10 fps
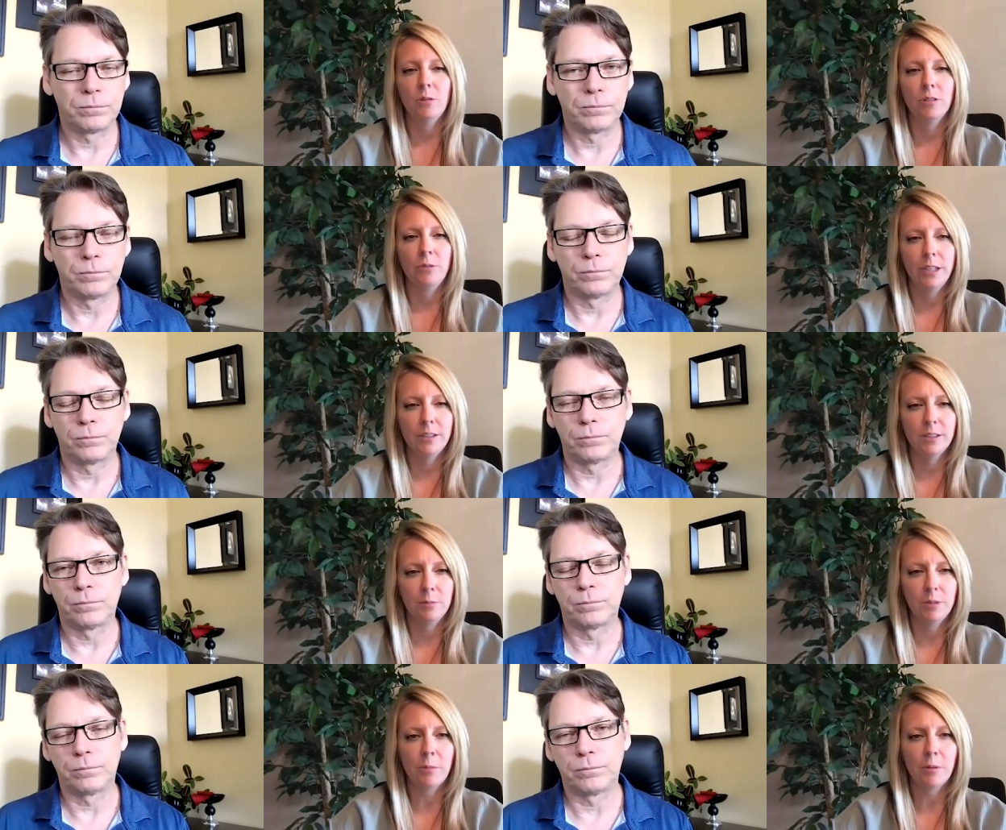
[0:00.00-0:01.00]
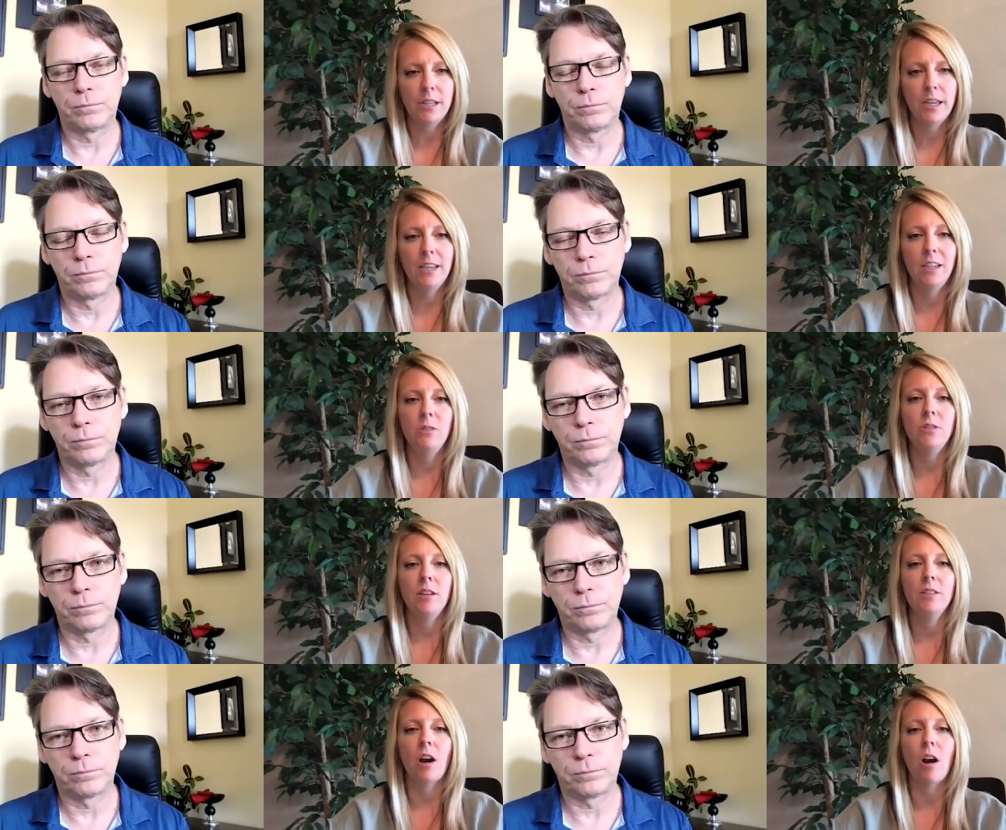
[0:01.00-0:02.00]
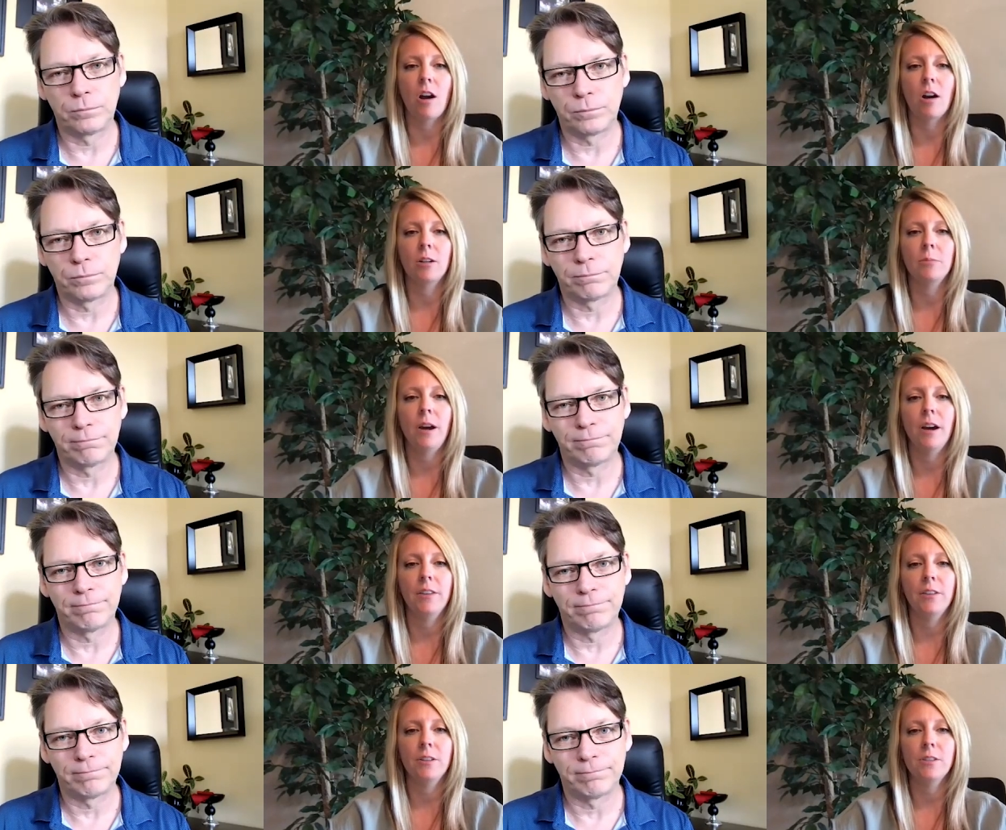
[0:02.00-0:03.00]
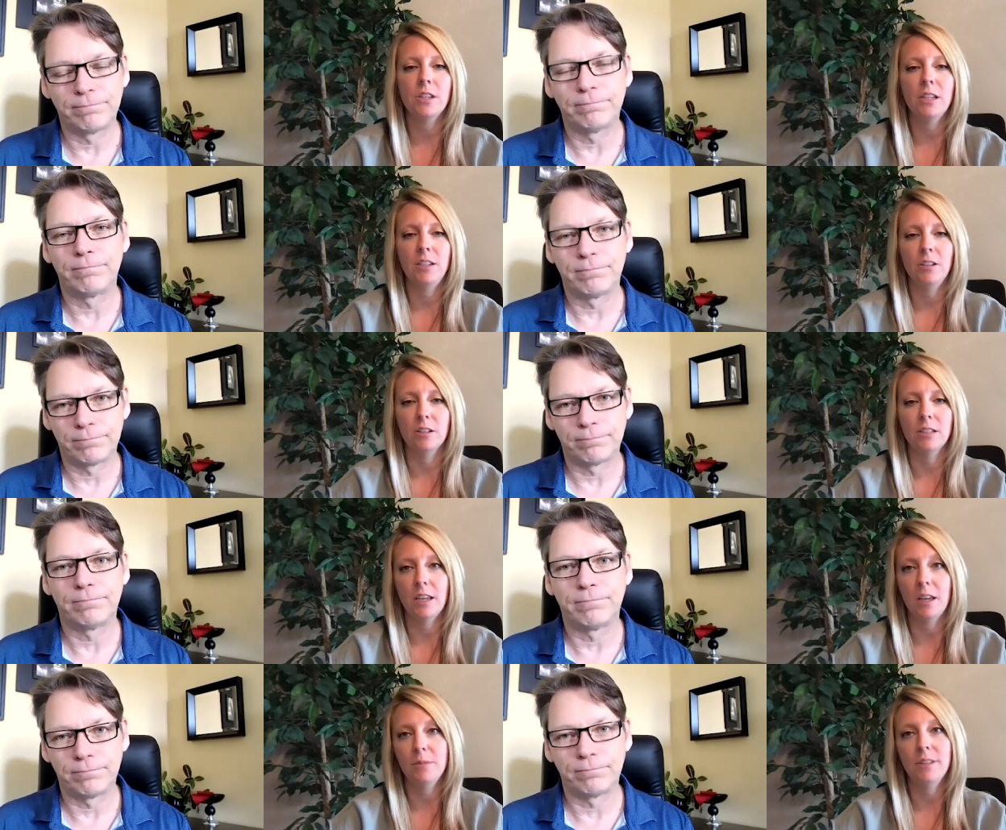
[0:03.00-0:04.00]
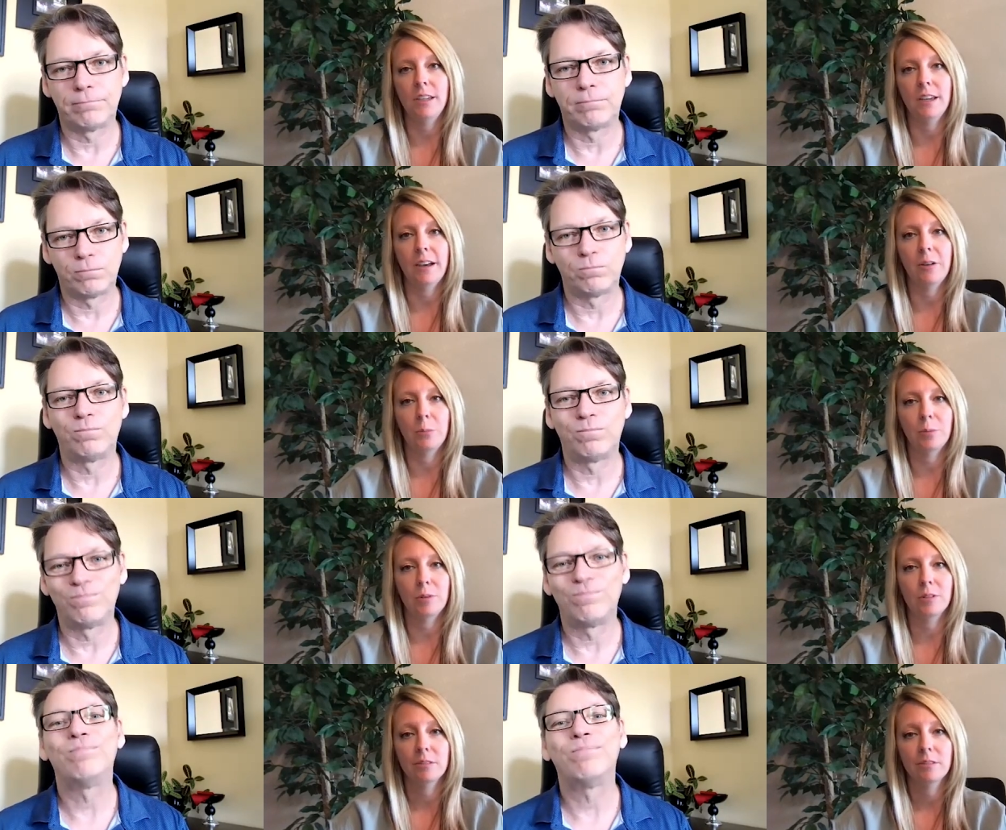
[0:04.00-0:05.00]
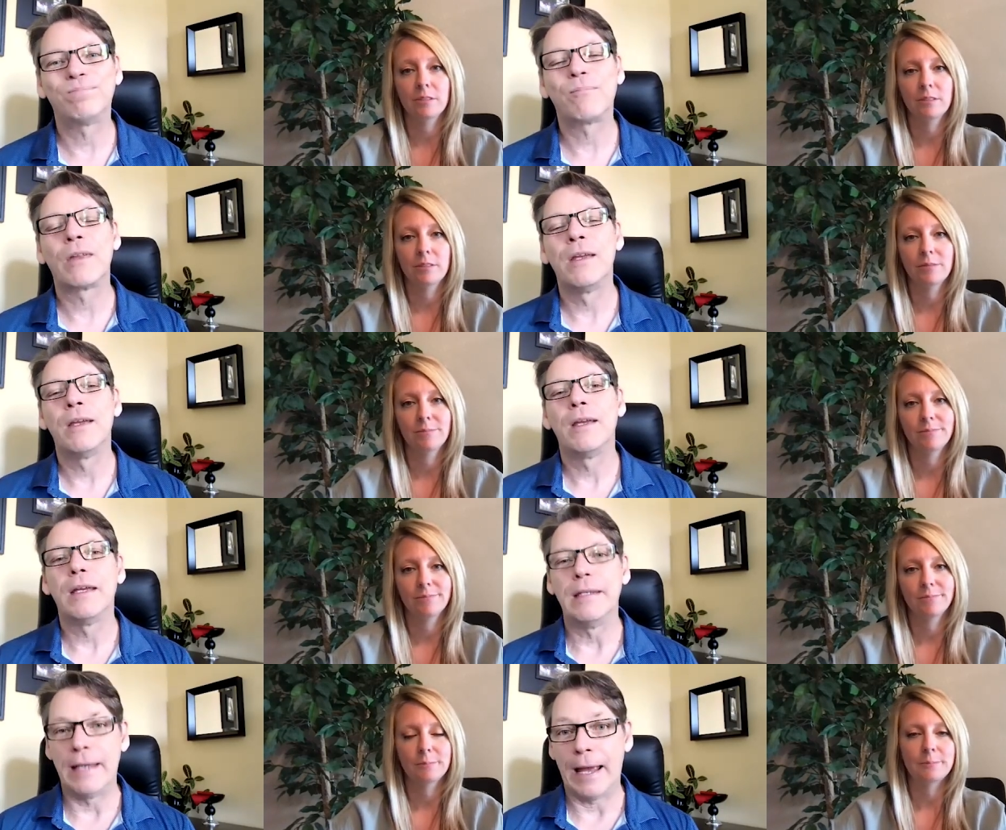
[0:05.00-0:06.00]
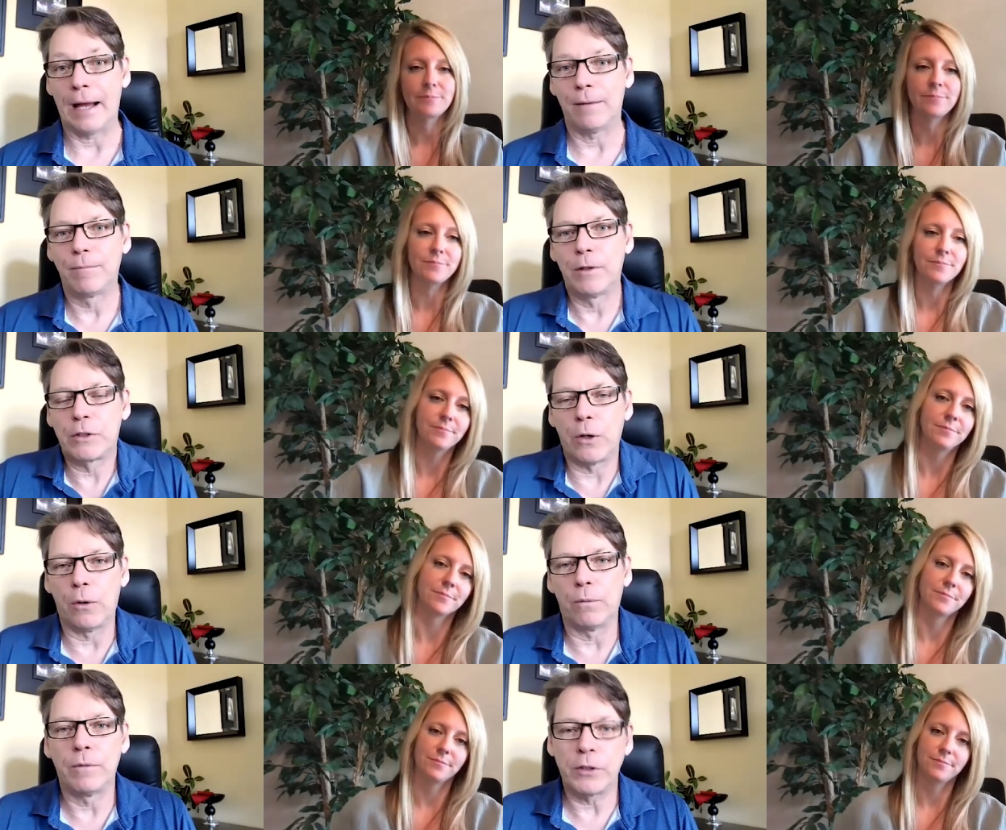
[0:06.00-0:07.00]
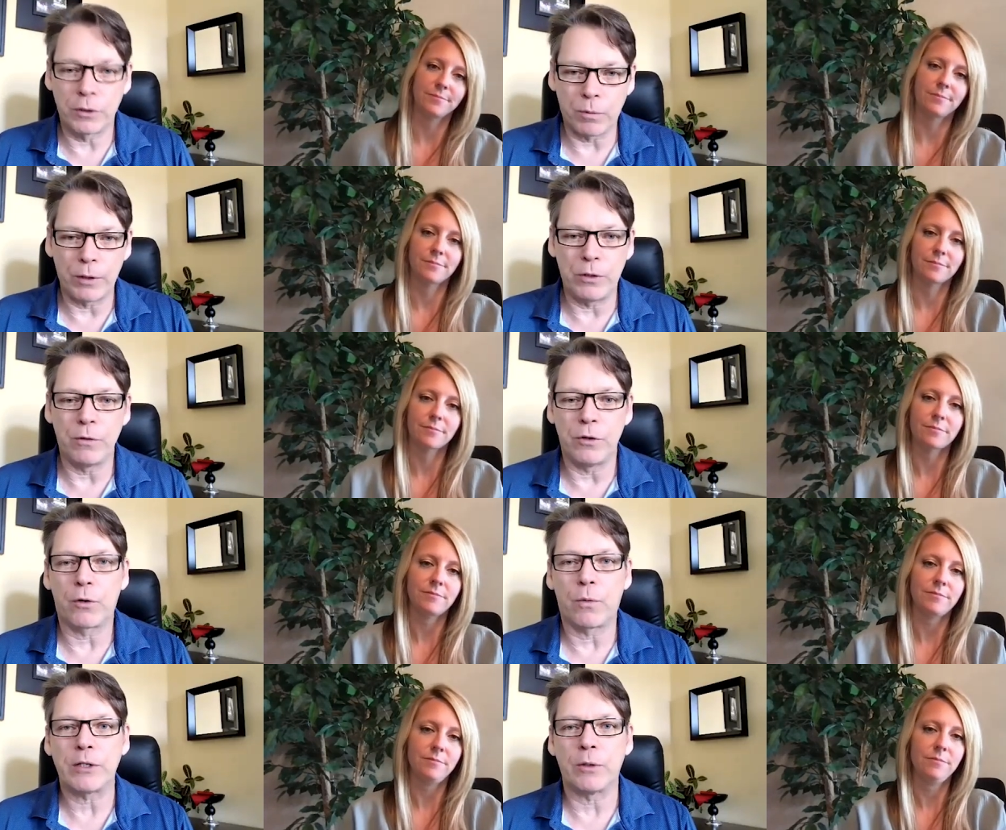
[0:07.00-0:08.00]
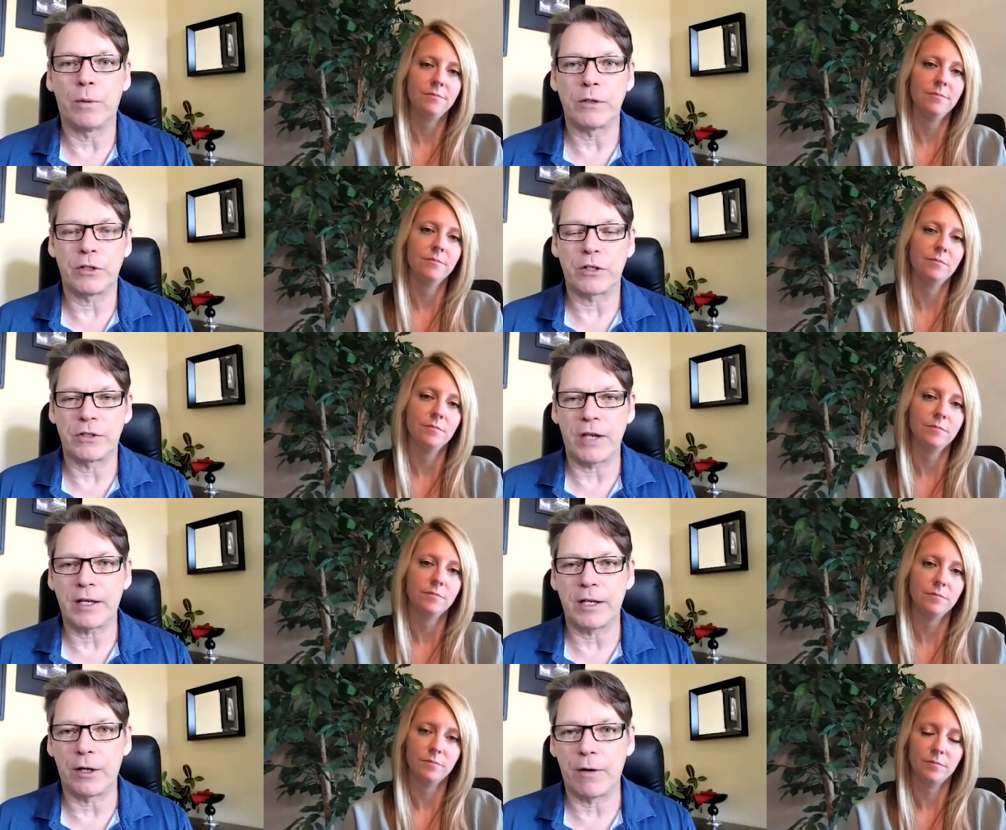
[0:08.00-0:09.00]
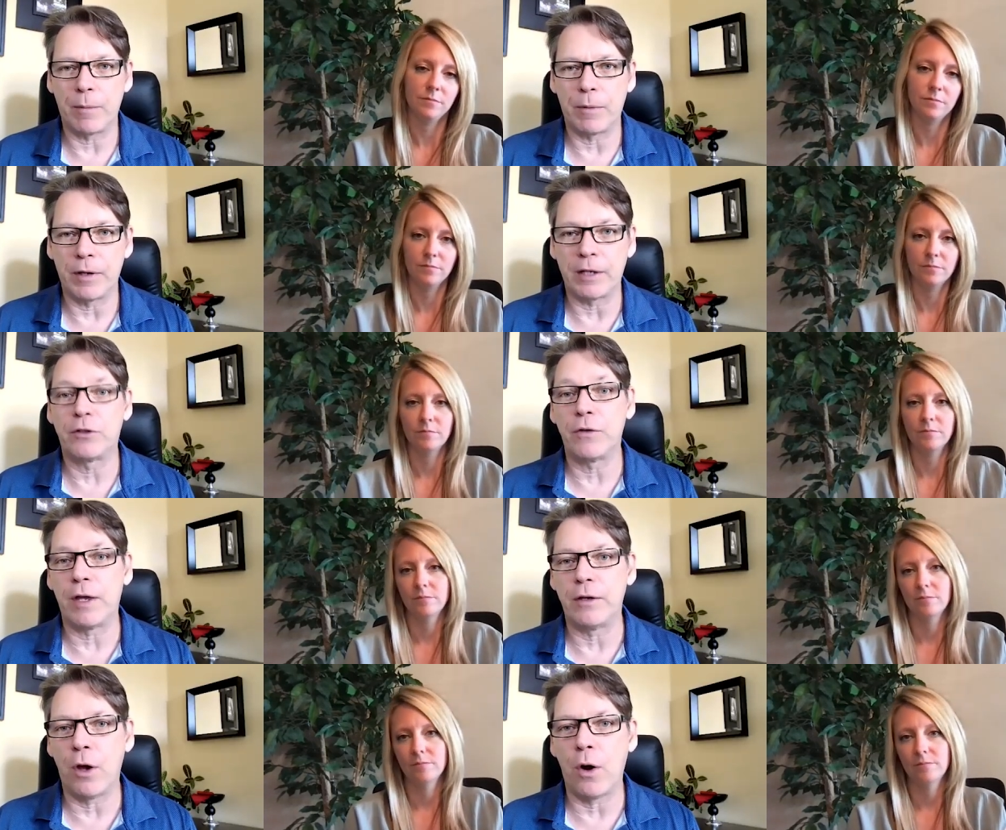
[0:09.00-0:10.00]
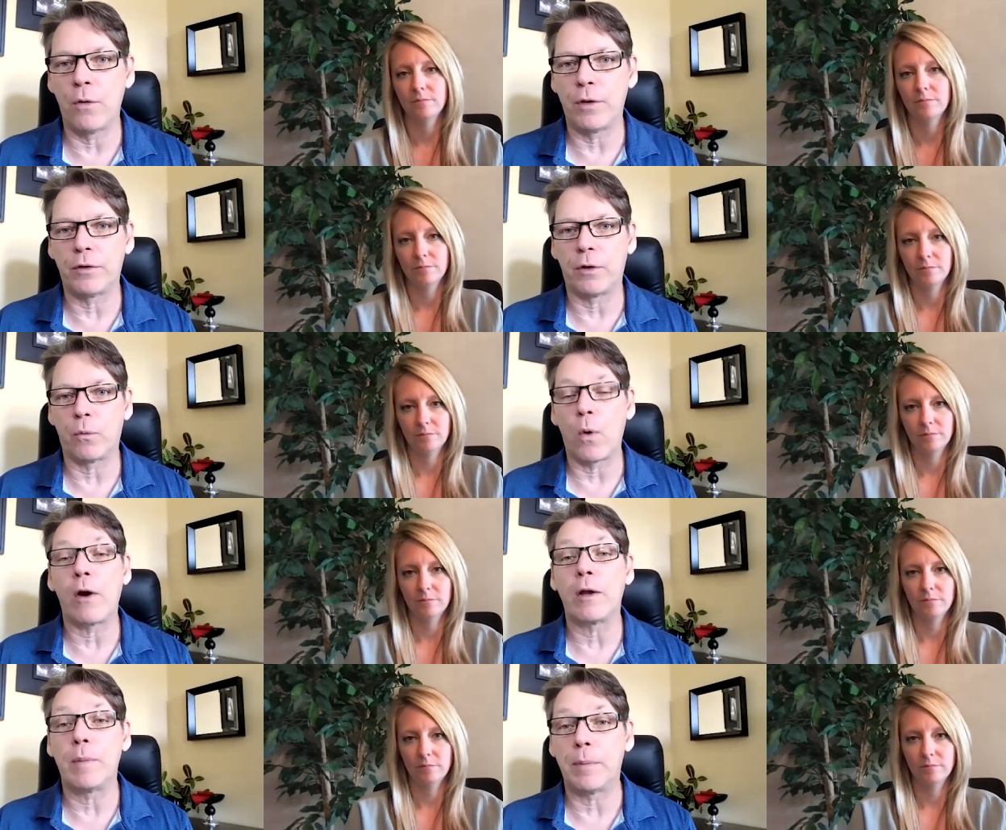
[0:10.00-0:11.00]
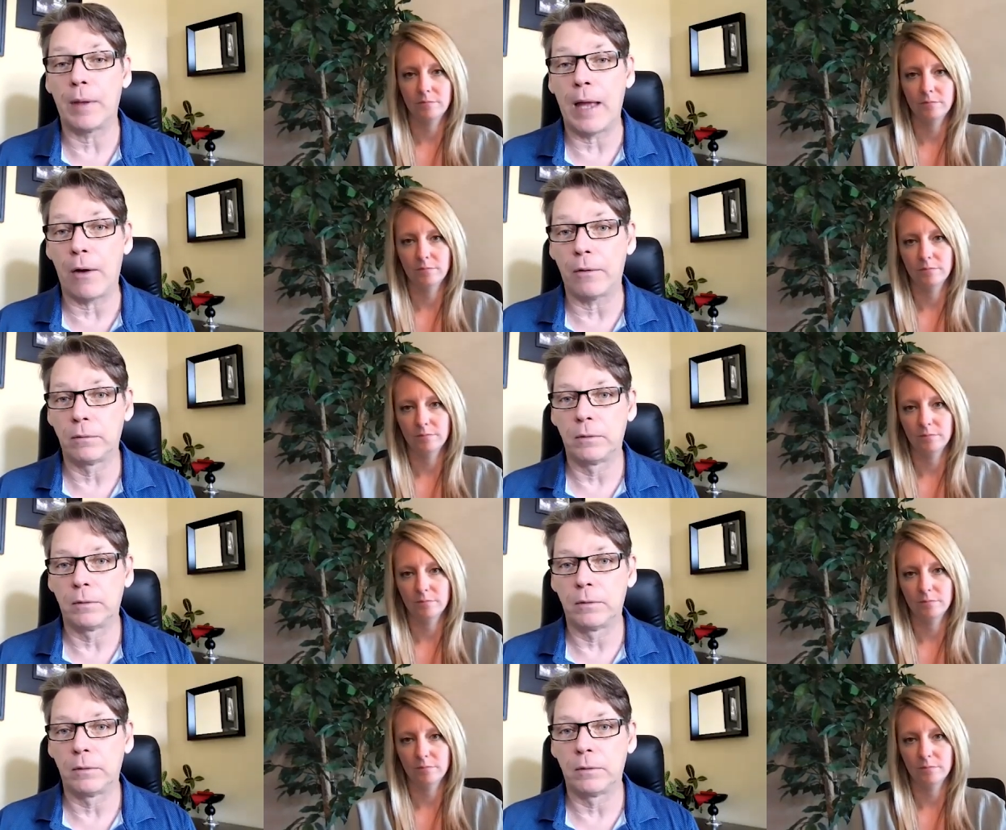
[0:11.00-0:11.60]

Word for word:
Speaker 1: you are a victim. Number 10, you tend to harm others in your attempt to get help.
Speaker 2: Yeah. So mm-hmm. this is what you your question was just a second ago, Amber. Like, do they know that they're wearing people out?